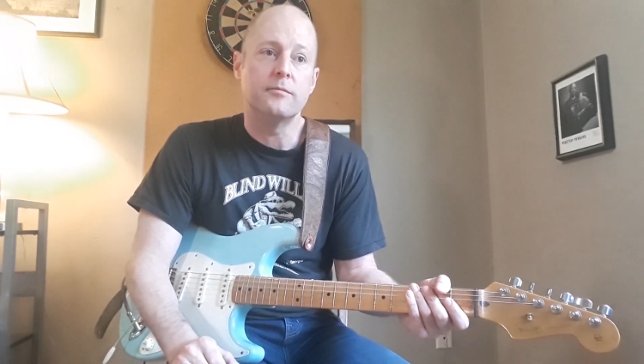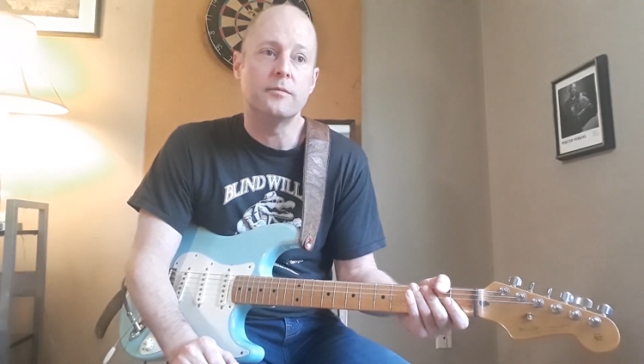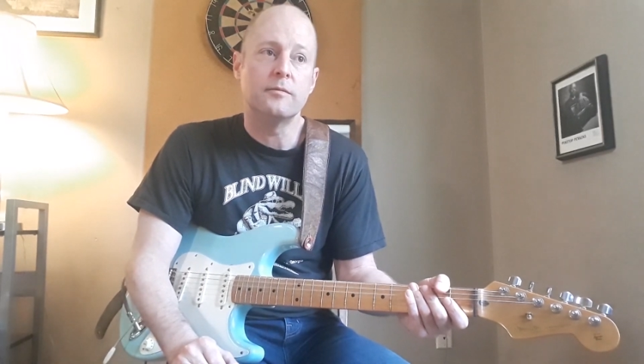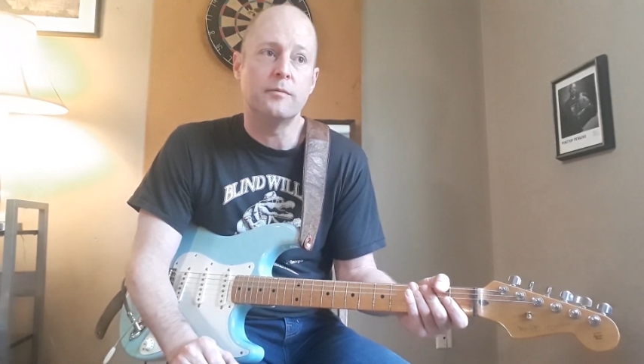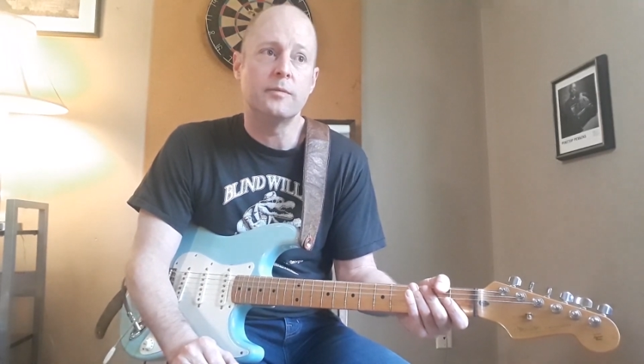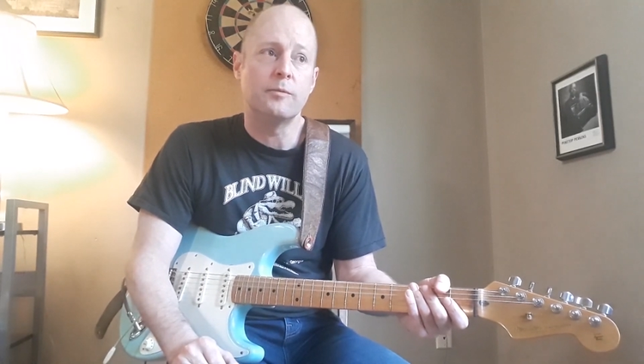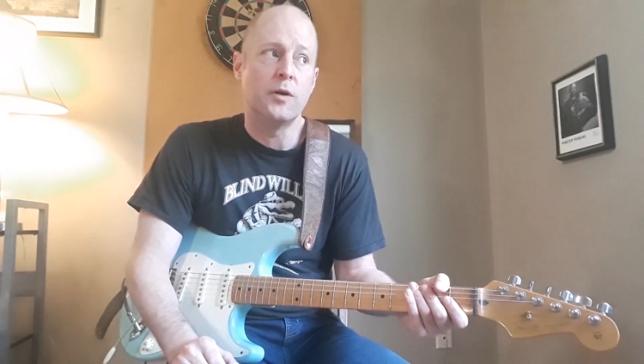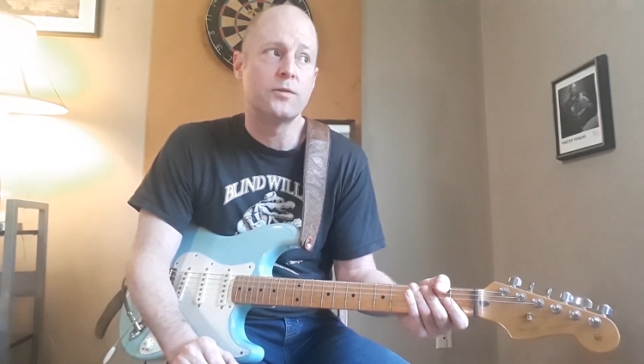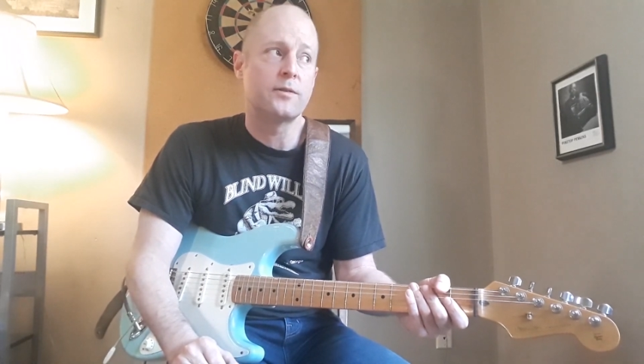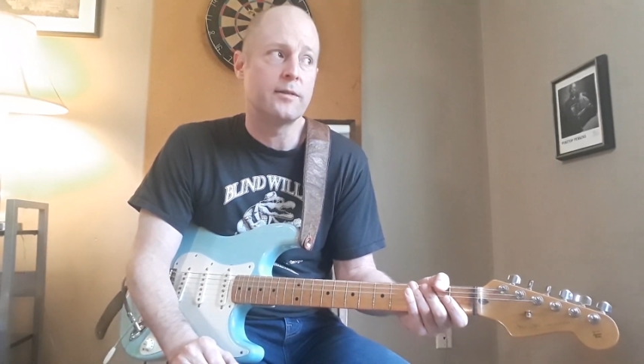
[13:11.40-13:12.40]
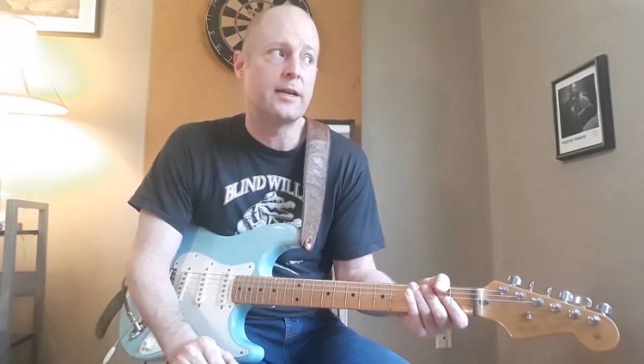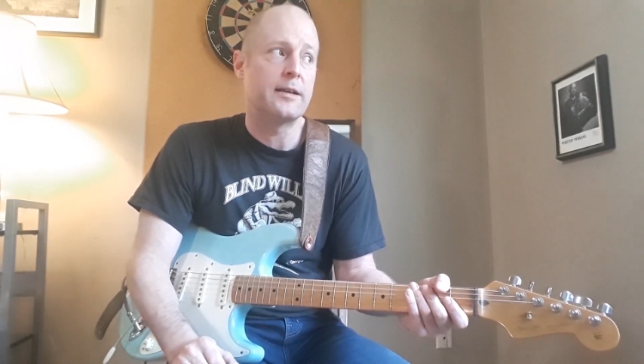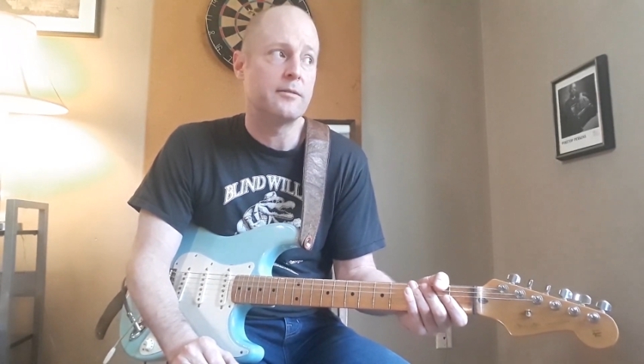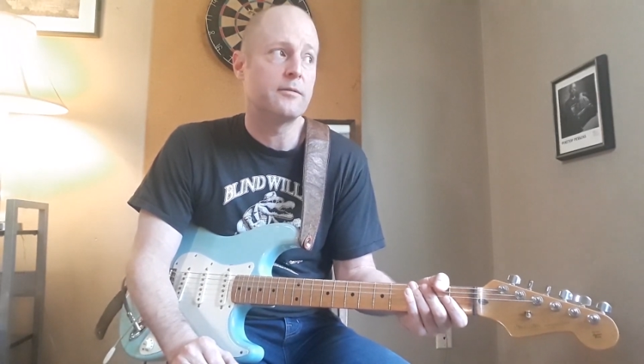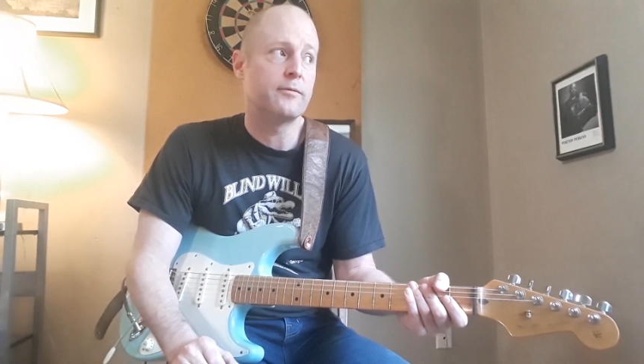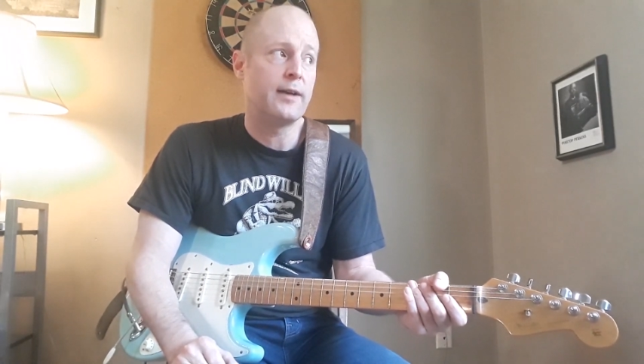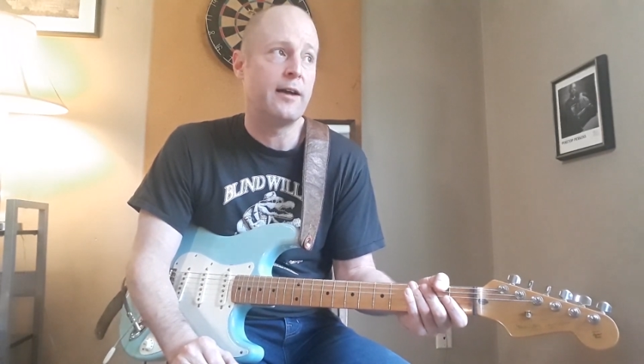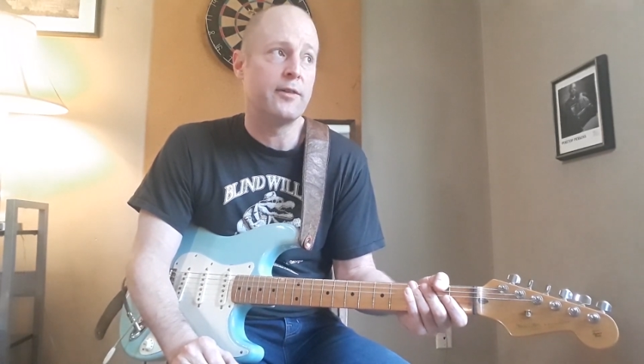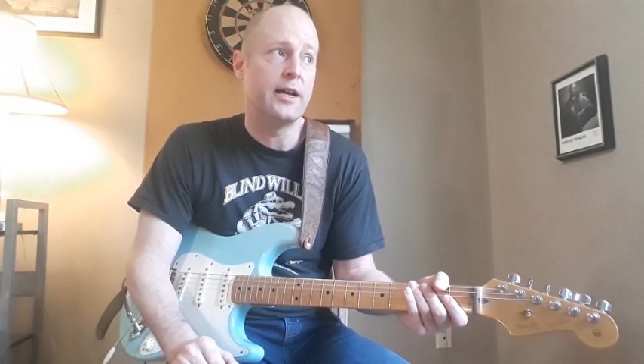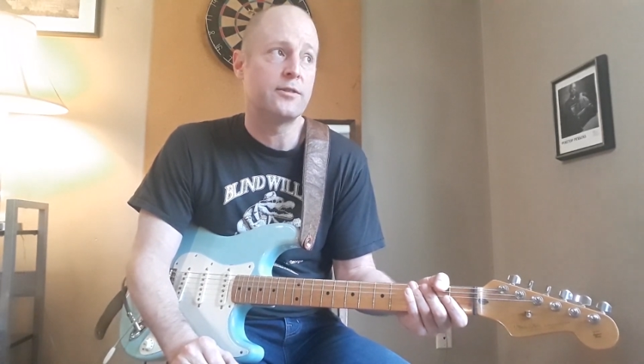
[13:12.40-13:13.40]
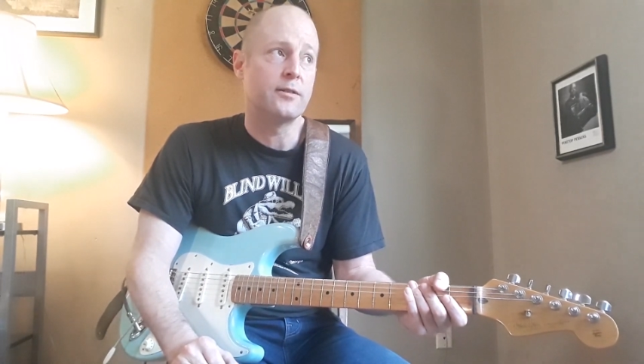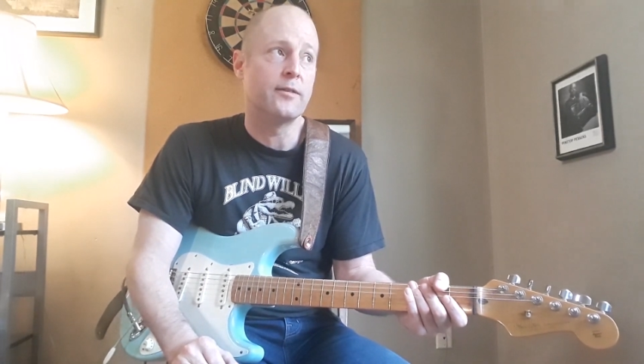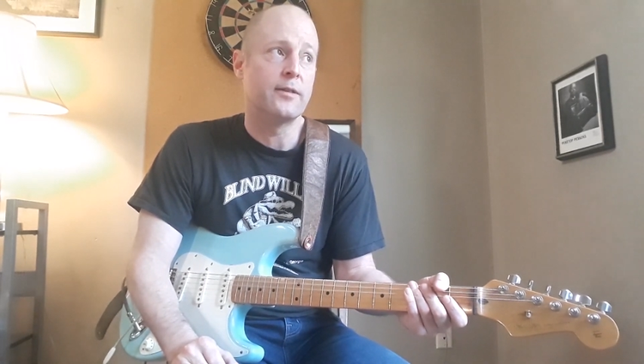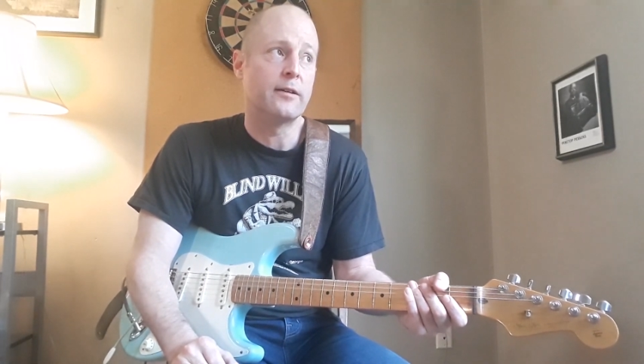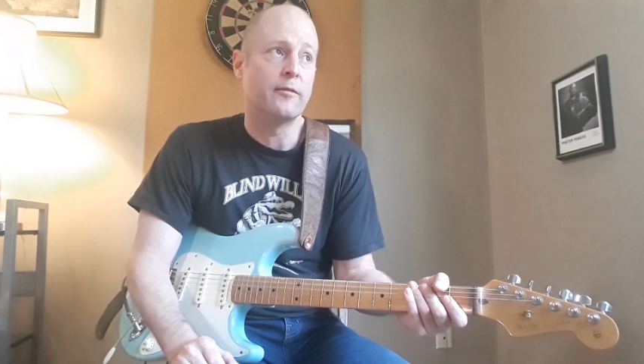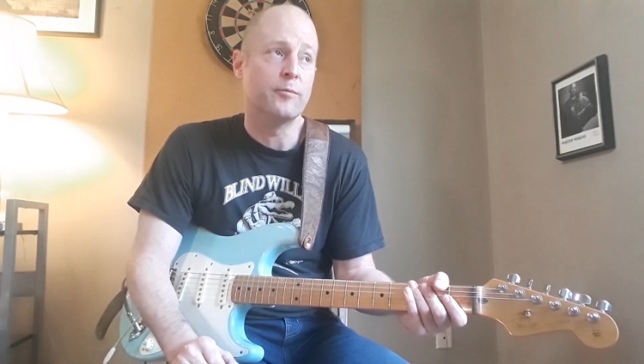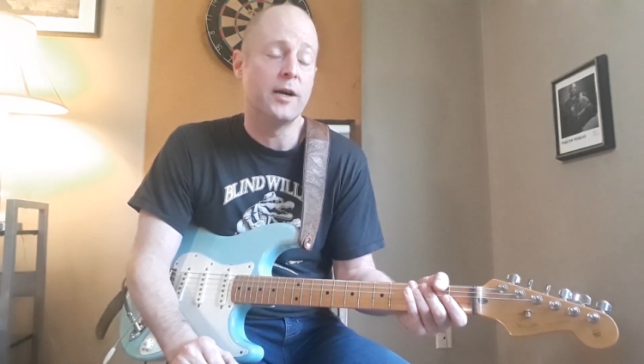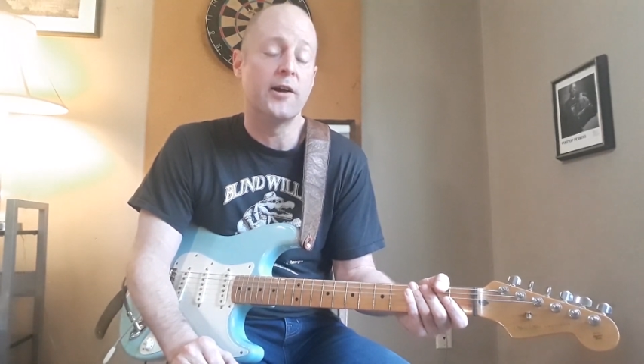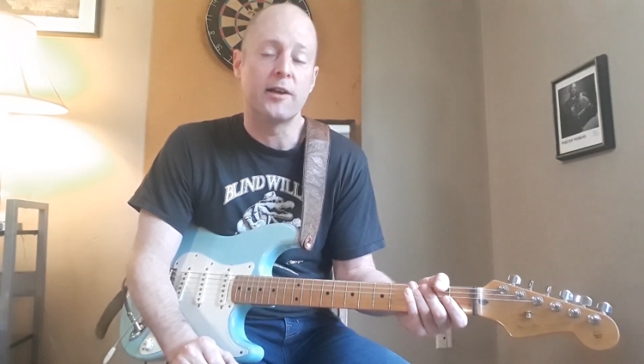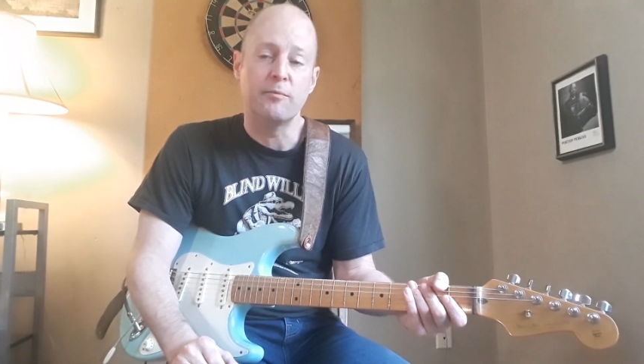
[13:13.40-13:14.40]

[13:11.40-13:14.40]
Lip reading: Most of that foundation of American